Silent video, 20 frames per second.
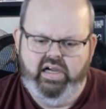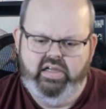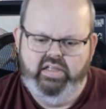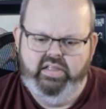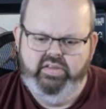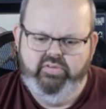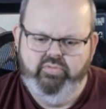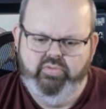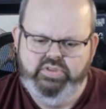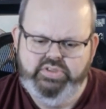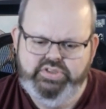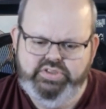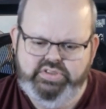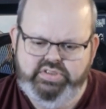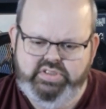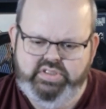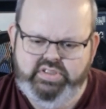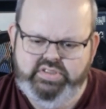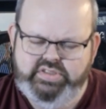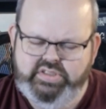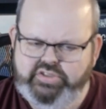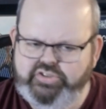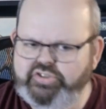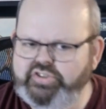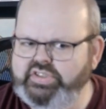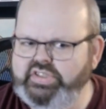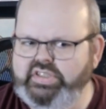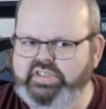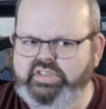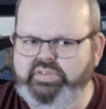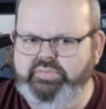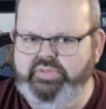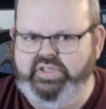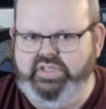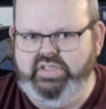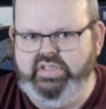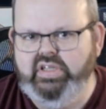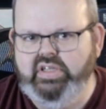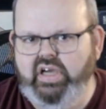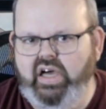which is interesting to
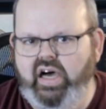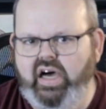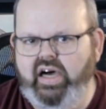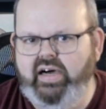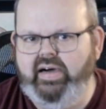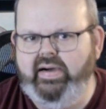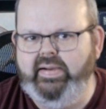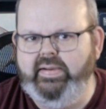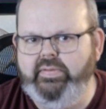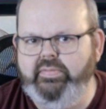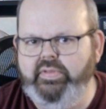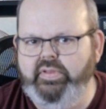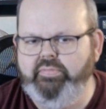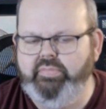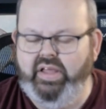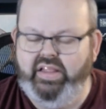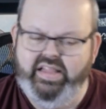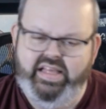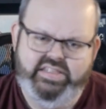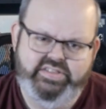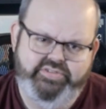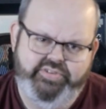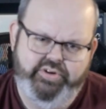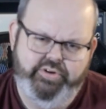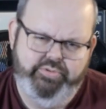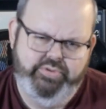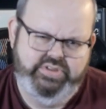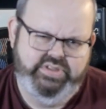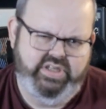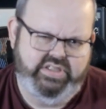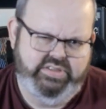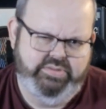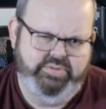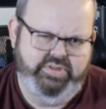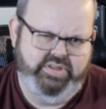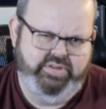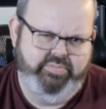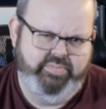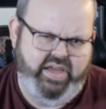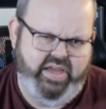me. In my last video we talked
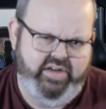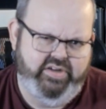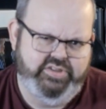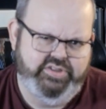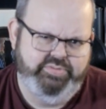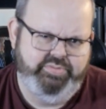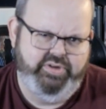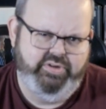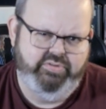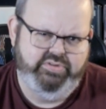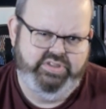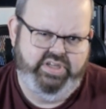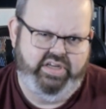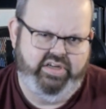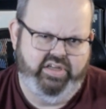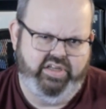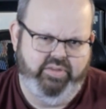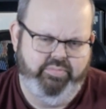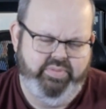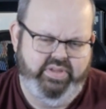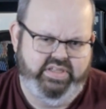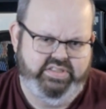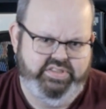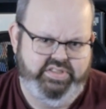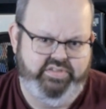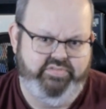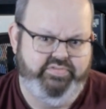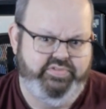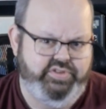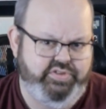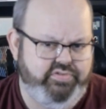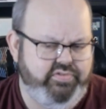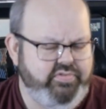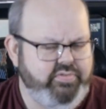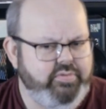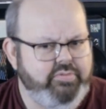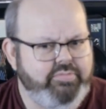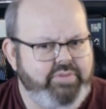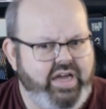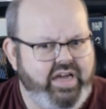about the banner spear, which had a complexity of 2
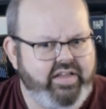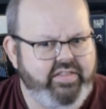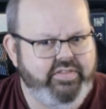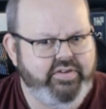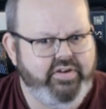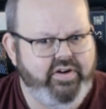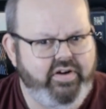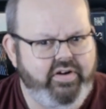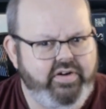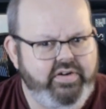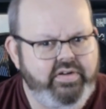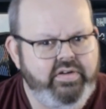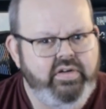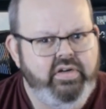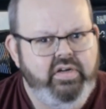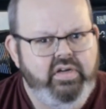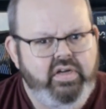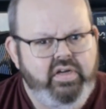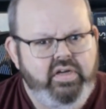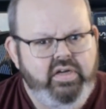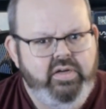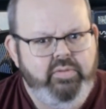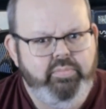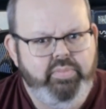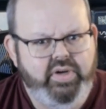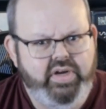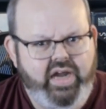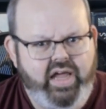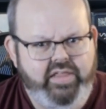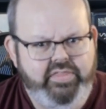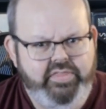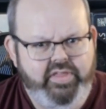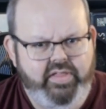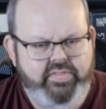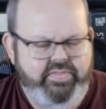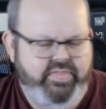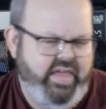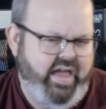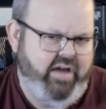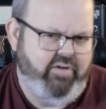from the back of the card, but I
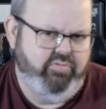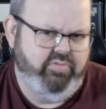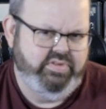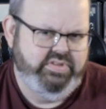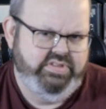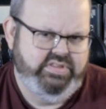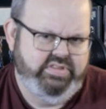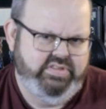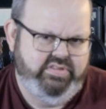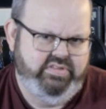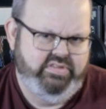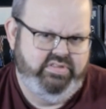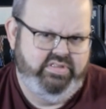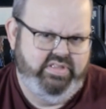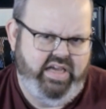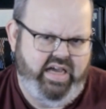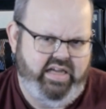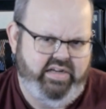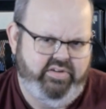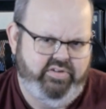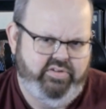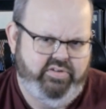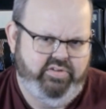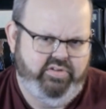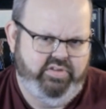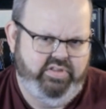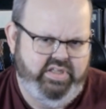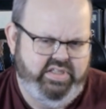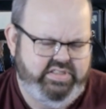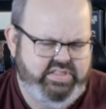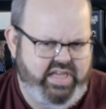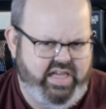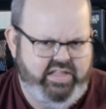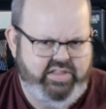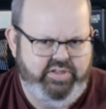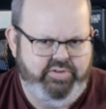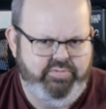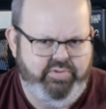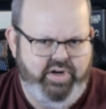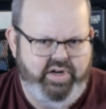thought that was not
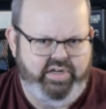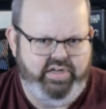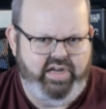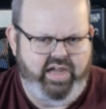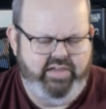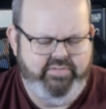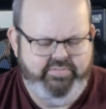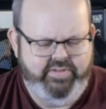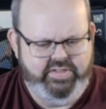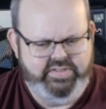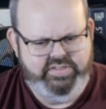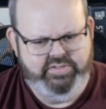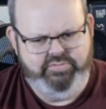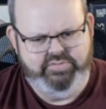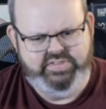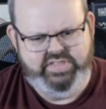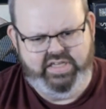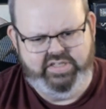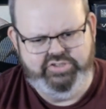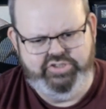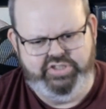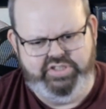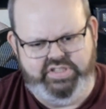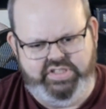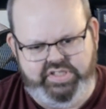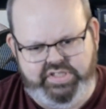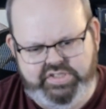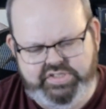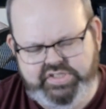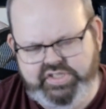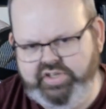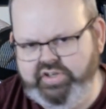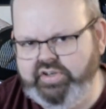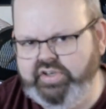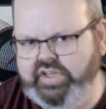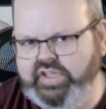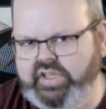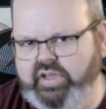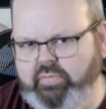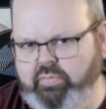exactly right. I felt it was actually
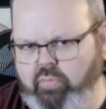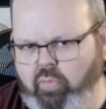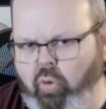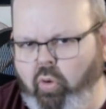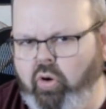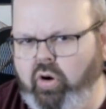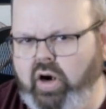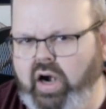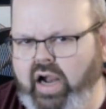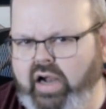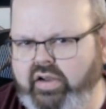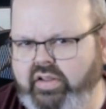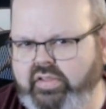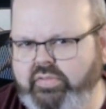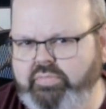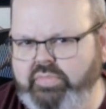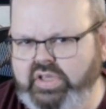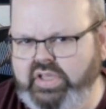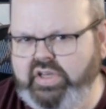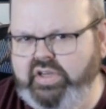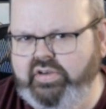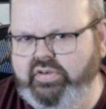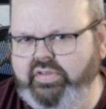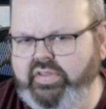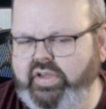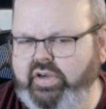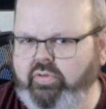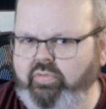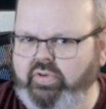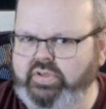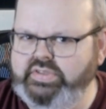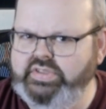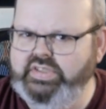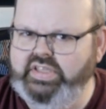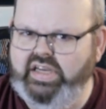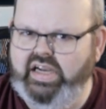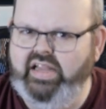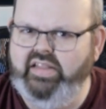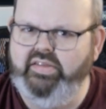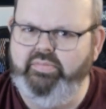easier to get more out of the meteor than it was to
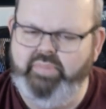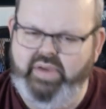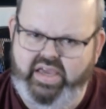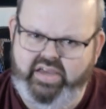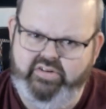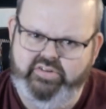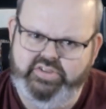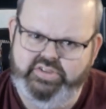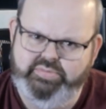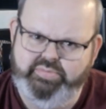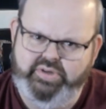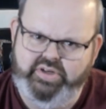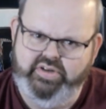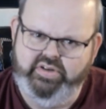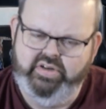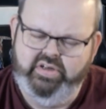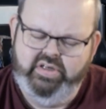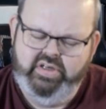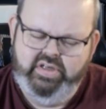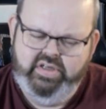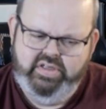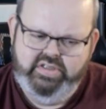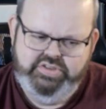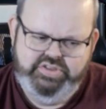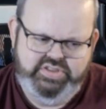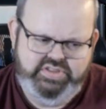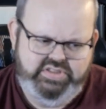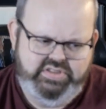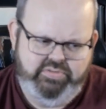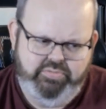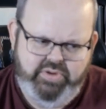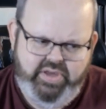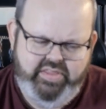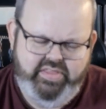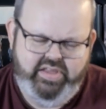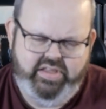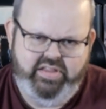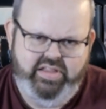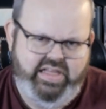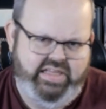get out of the banner spear. Just the way
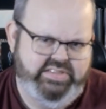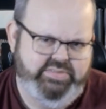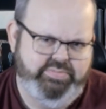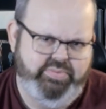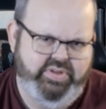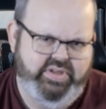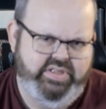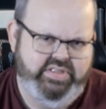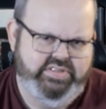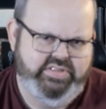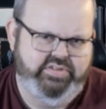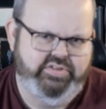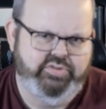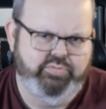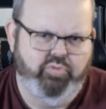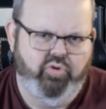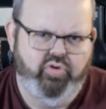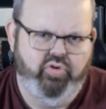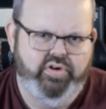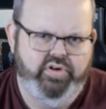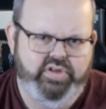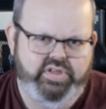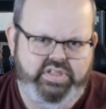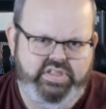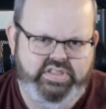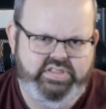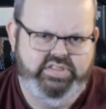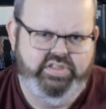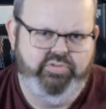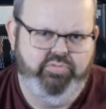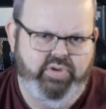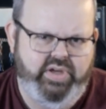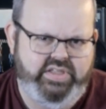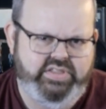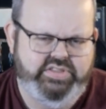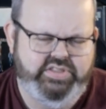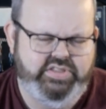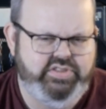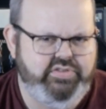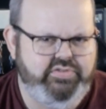the class plays, there's more easy
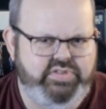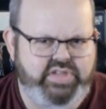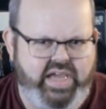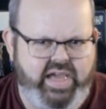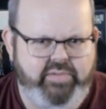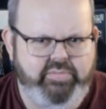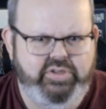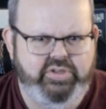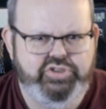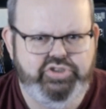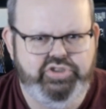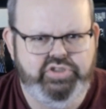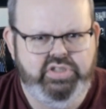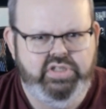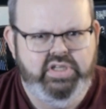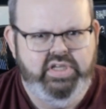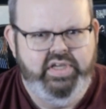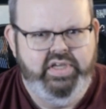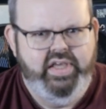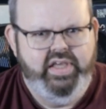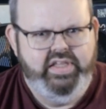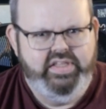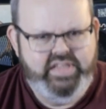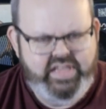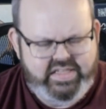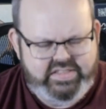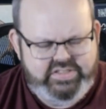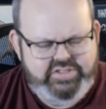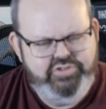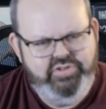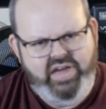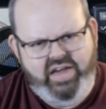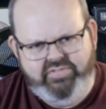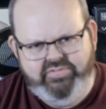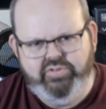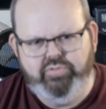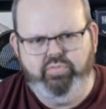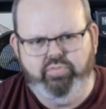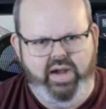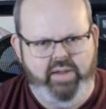ways to do damage. Yes, you
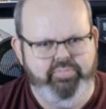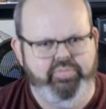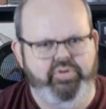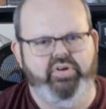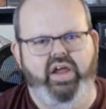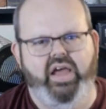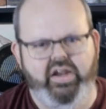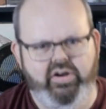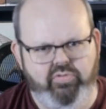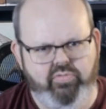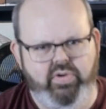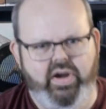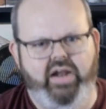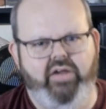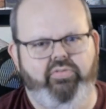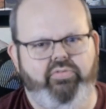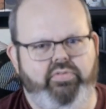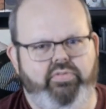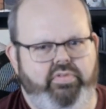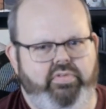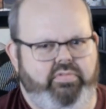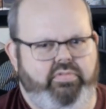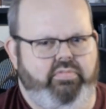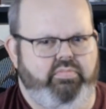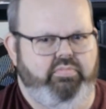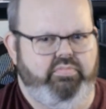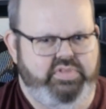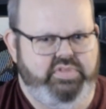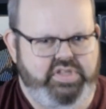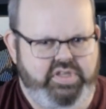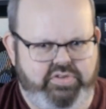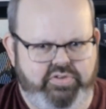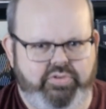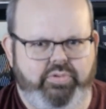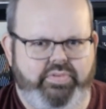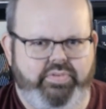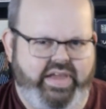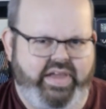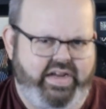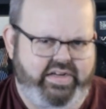have to wrap your head around
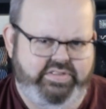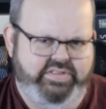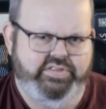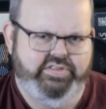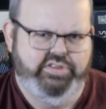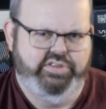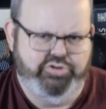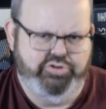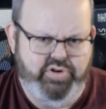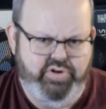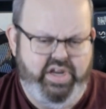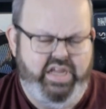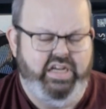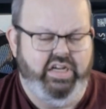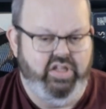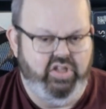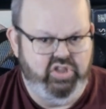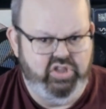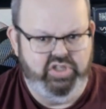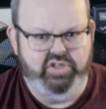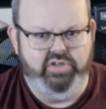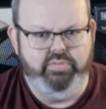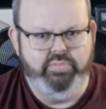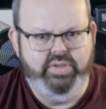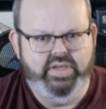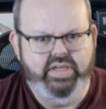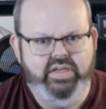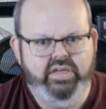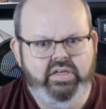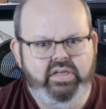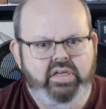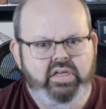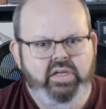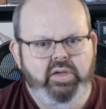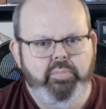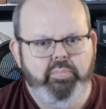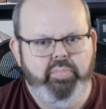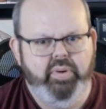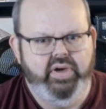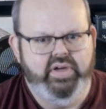dealing with hazardous terrain a little bit,
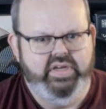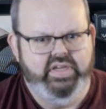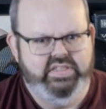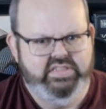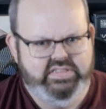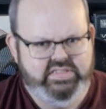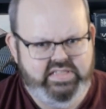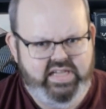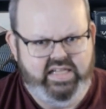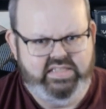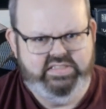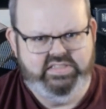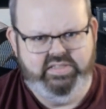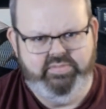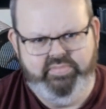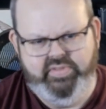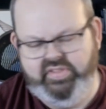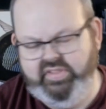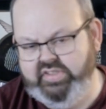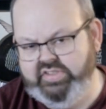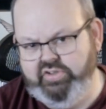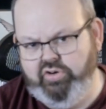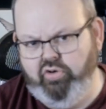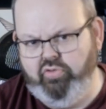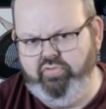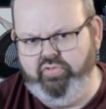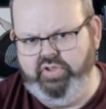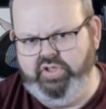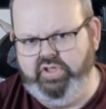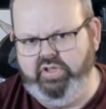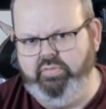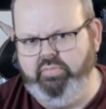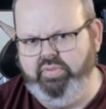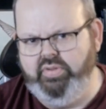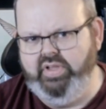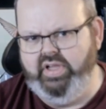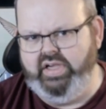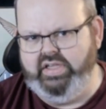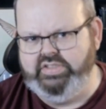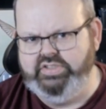but it's not something that's overly
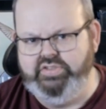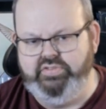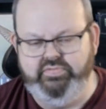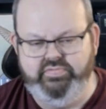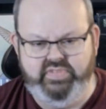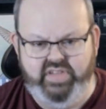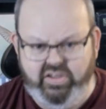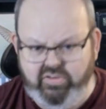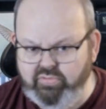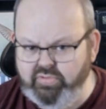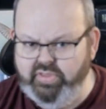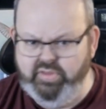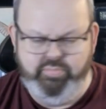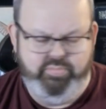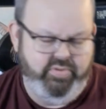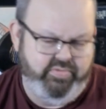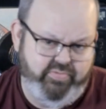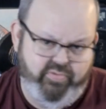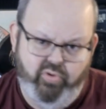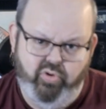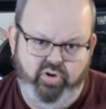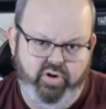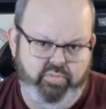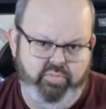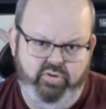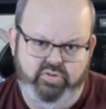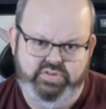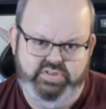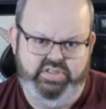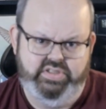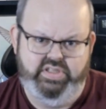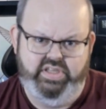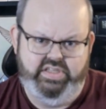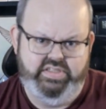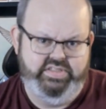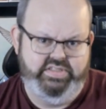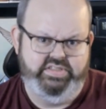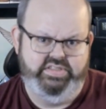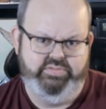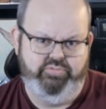complex. You've dealt with it before in most
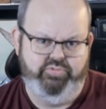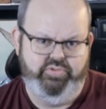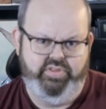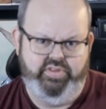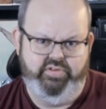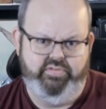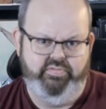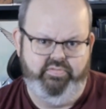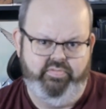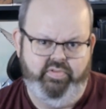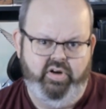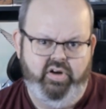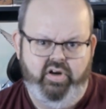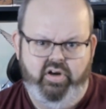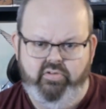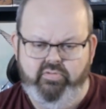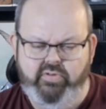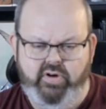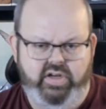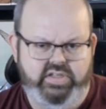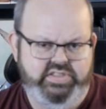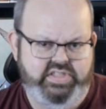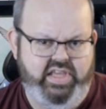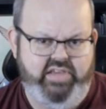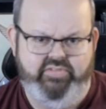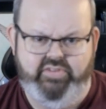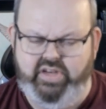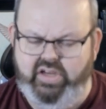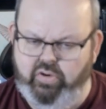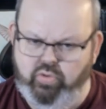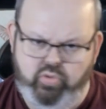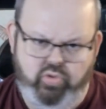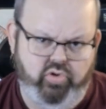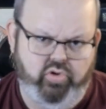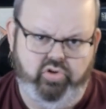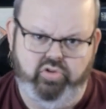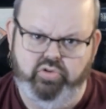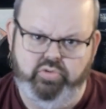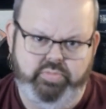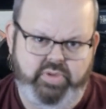cases within Frosthaven
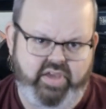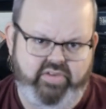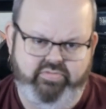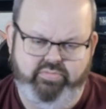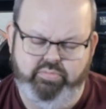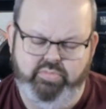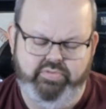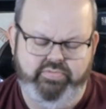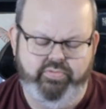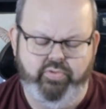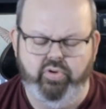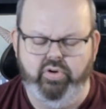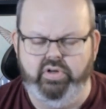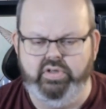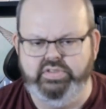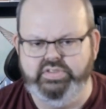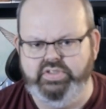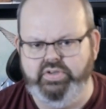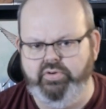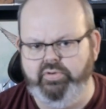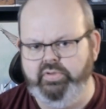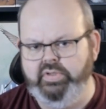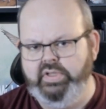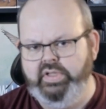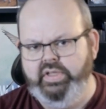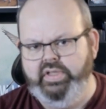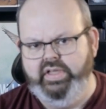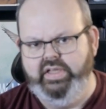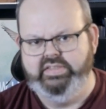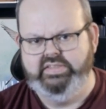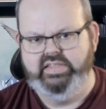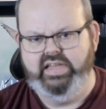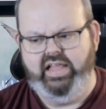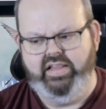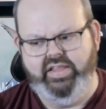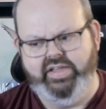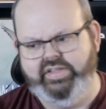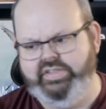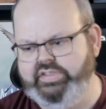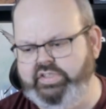or Gloomhaven before, so it's
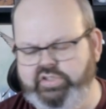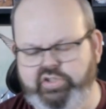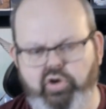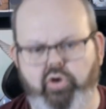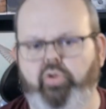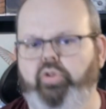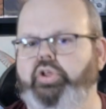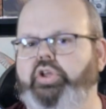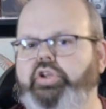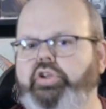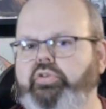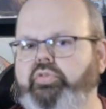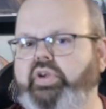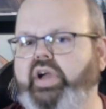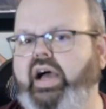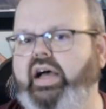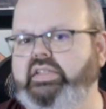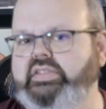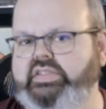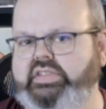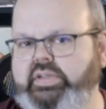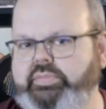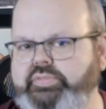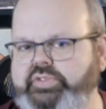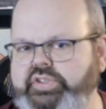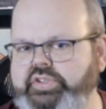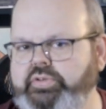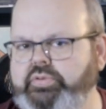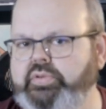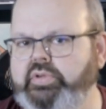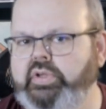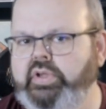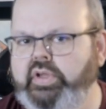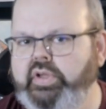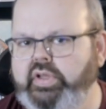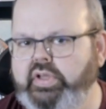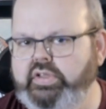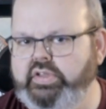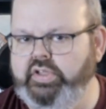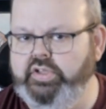not like it's a totally new concept to you.
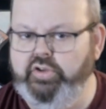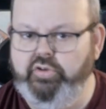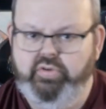The new